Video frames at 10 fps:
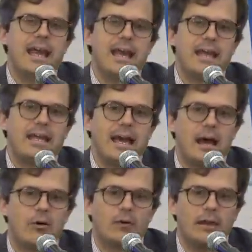And
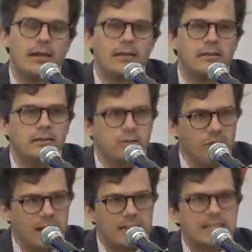how can
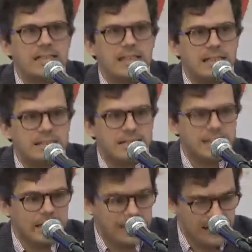United Sikhs and
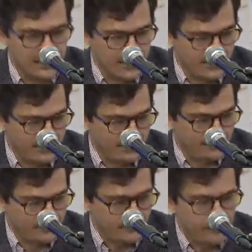the
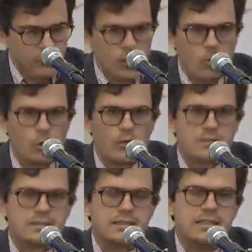
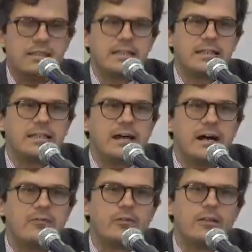World Sikh
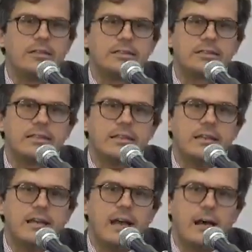Conference
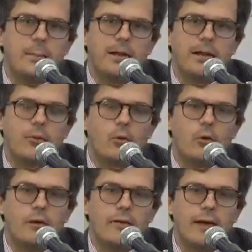play a
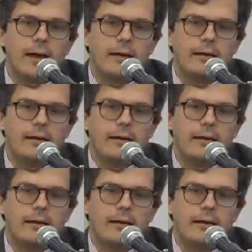role in that?